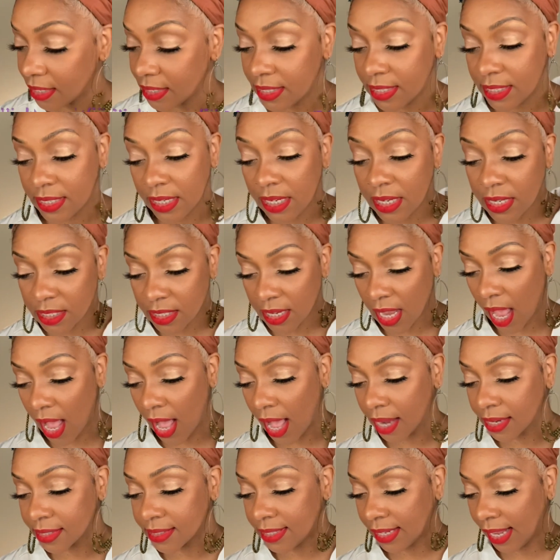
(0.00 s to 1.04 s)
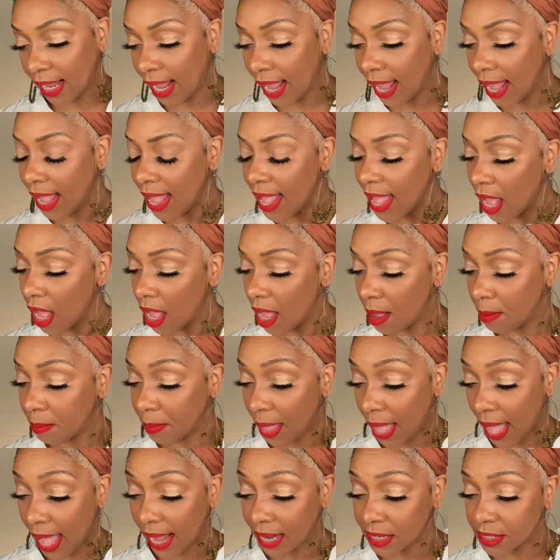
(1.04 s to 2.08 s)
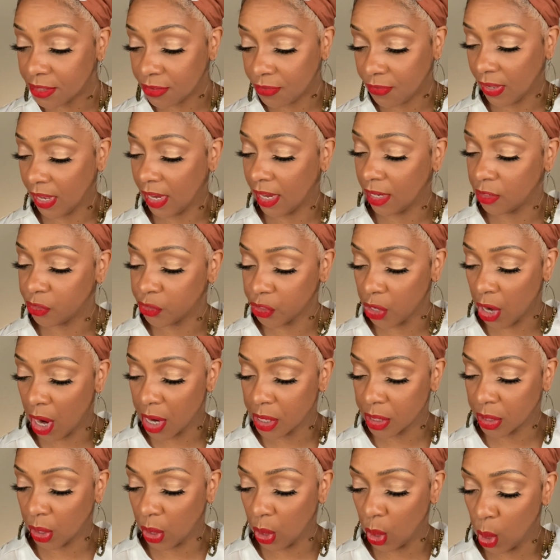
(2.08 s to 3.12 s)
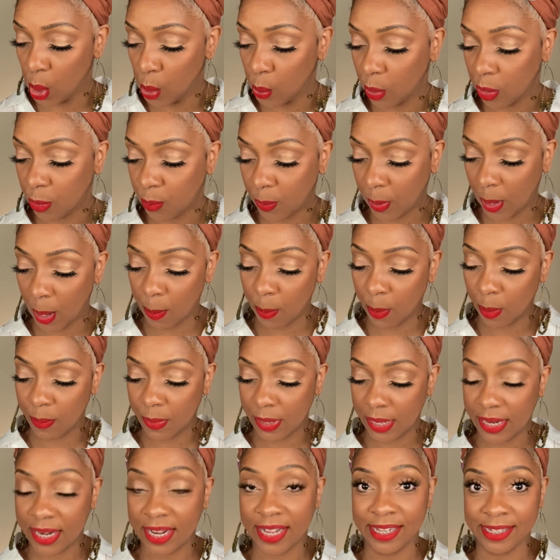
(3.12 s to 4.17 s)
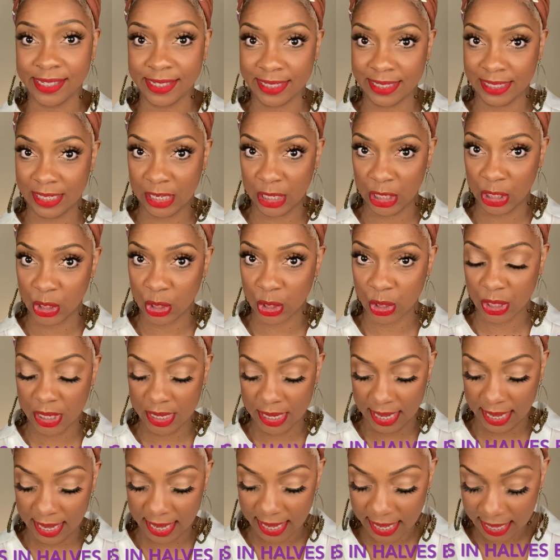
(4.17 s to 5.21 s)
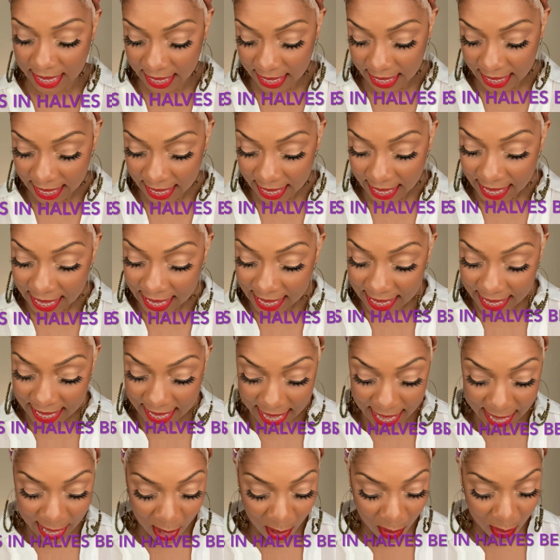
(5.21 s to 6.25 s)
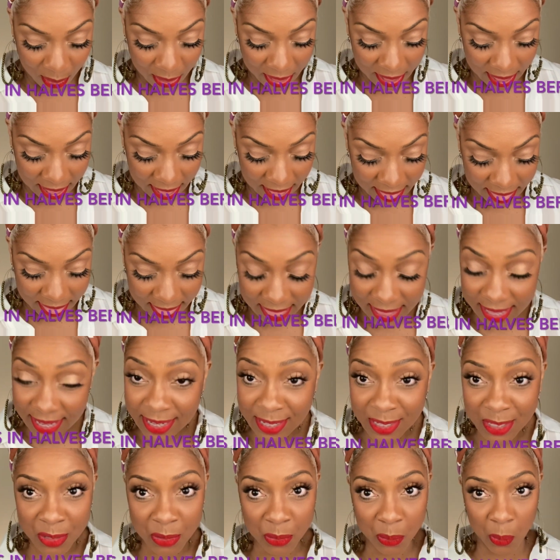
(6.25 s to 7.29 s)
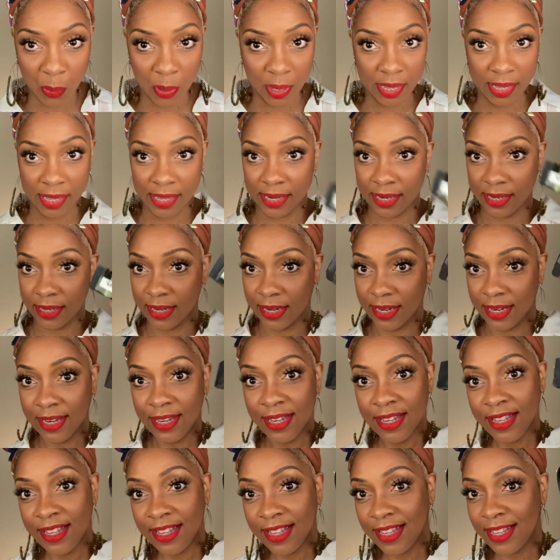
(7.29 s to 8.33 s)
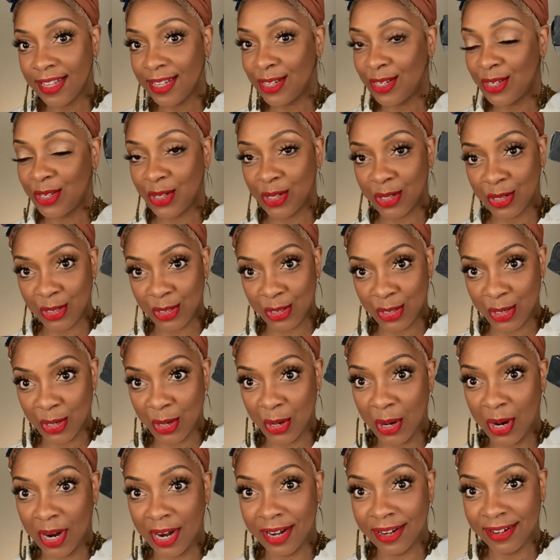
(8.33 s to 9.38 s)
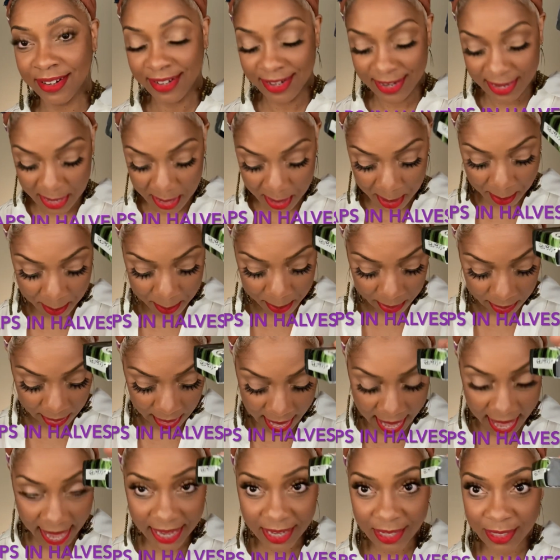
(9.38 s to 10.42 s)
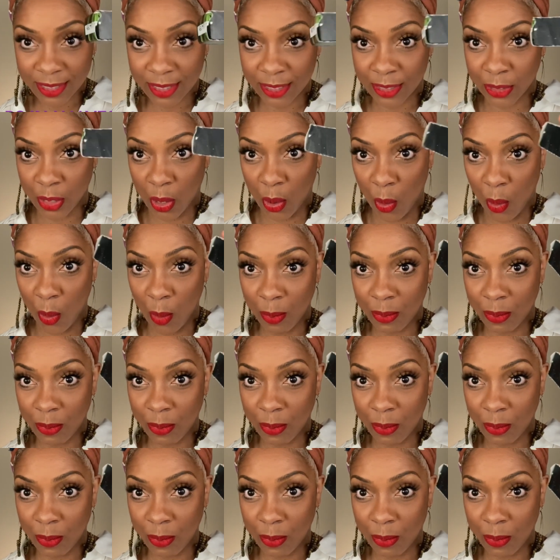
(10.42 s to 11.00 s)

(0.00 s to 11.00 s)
Detox eh, um, Activated Charcoal with Peppermint and Tea Tree. Now, this one is just your black soap.